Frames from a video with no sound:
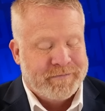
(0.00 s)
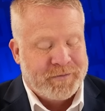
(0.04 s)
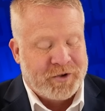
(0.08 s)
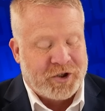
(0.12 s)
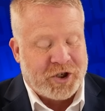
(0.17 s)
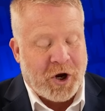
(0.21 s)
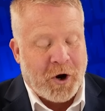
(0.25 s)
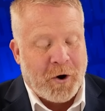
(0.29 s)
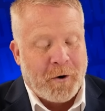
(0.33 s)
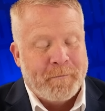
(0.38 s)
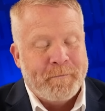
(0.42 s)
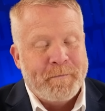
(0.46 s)

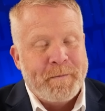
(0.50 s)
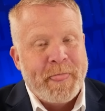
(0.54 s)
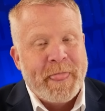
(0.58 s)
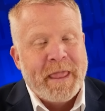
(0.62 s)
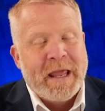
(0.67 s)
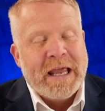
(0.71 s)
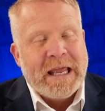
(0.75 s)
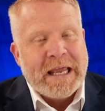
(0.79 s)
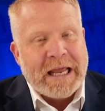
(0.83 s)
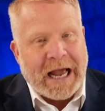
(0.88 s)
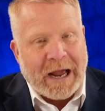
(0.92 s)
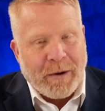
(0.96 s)
So
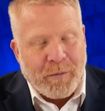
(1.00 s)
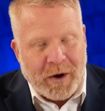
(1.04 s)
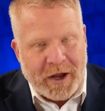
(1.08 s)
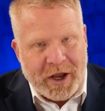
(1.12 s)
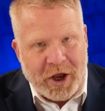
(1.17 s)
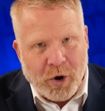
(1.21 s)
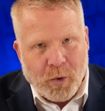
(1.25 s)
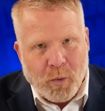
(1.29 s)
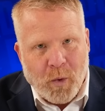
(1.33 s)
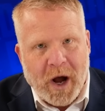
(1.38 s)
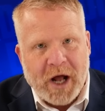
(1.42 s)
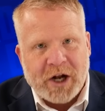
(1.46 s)
I want
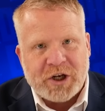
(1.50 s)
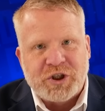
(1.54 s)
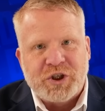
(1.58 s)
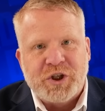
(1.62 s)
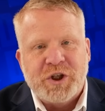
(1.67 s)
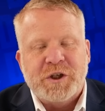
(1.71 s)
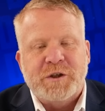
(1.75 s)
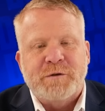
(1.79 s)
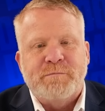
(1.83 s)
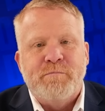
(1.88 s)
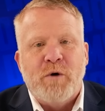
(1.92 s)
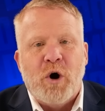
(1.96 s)
you to watch
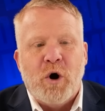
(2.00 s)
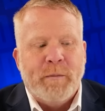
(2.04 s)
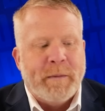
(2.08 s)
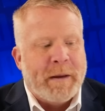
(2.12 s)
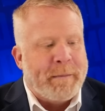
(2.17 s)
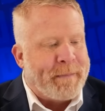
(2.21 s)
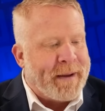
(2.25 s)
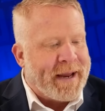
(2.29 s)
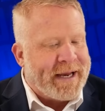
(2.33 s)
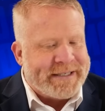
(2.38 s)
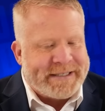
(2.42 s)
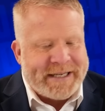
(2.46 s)
this
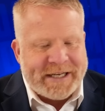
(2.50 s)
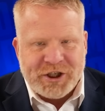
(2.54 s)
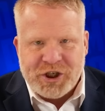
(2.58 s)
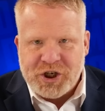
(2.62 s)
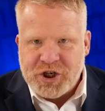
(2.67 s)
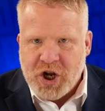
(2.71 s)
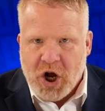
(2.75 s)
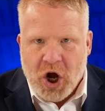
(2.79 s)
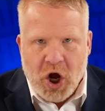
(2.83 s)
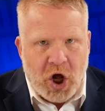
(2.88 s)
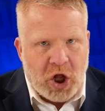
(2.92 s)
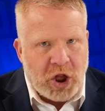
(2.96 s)
moment, pay
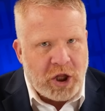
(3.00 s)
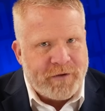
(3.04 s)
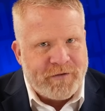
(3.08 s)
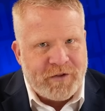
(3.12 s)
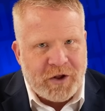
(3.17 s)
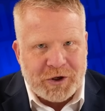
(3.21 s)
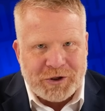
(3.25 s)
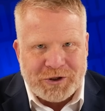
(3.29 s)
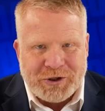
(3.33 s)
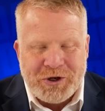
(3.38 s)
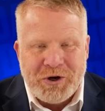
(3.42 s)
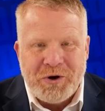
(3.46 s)
attention to all of
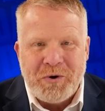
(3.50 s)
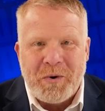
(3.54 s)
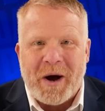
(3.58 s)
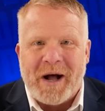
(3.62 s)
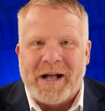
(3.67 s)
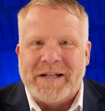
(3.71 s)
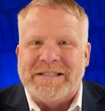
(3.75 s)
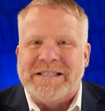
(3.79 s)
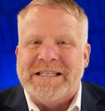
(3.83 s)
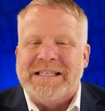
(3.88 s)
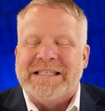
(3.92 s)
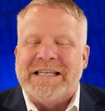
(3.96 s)
those
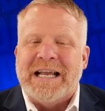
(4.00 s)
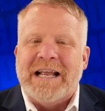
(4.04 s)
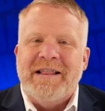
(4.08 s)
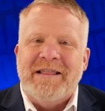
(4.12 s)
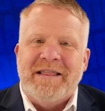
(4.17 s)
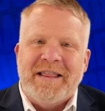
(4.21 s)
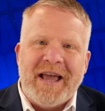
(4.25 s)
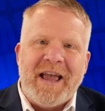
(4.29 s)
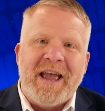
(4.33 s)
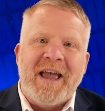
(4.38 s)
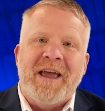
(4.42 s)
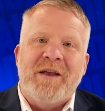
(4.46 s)
nuances, and
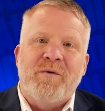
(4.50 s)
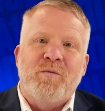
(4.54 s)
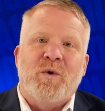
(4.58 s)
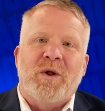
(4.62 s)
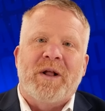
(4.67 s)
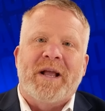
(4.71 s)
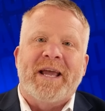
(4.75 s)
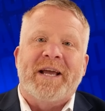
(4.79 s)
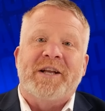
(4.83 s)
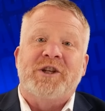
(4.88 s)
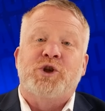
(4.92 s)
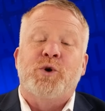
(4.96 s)
then
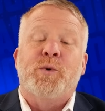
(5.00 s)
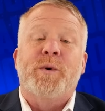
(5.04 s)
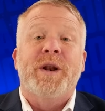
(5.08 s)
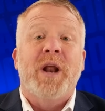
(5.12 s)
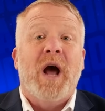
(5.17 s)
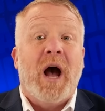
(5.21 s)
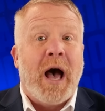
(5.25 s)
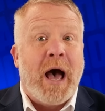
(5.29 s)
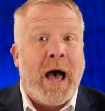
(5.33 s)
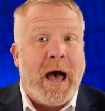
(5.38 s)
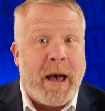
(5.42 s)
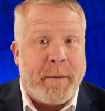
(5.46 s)
we'll get to
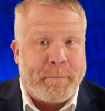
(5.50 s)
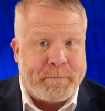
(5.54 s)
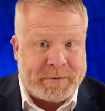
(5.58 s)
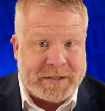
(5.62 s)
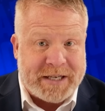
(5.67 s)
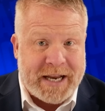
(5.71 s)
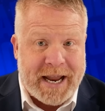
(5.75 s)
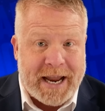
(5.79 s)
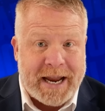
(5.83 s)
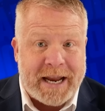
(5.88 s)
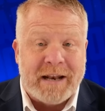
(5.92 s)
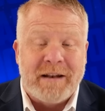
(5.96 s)
an
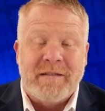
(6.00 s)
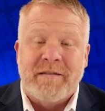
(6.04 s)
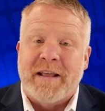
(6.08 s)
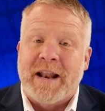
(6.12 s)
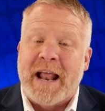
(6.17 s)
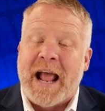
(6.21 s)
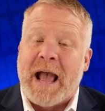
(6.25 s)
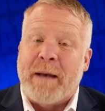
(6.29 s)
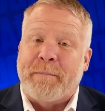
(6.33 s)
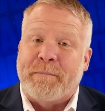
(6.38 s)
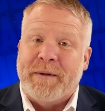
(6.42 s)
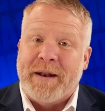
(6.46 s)
update
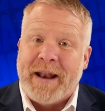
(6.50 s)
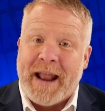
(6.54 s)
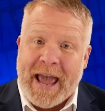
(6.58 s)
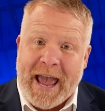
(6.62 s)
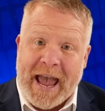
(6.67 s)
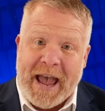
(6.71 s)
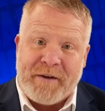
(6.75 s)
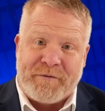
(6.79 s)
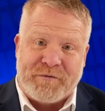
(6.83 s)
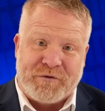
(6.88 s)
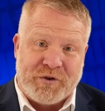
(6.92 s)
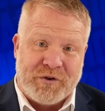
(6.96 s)
that happened
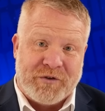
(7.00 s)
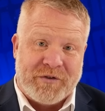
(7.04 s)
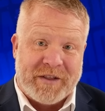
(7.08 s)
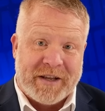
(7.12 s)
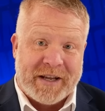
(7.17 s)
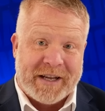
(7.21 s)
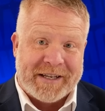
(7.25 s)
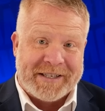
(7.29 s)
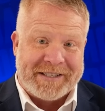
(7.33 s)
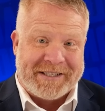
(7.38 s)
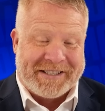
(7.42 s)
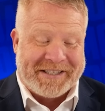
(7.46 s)
after
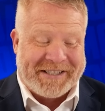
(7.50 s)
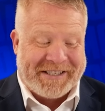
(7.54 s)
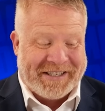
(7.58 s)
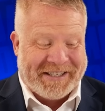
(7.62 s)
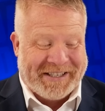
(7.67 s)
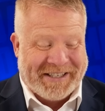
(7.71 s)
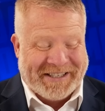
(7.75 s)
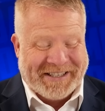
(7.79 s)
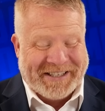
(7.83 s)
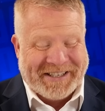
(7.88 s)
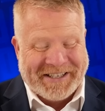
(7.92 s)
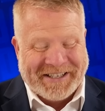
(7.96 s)

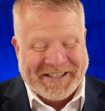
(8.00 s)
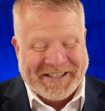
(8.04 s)
this.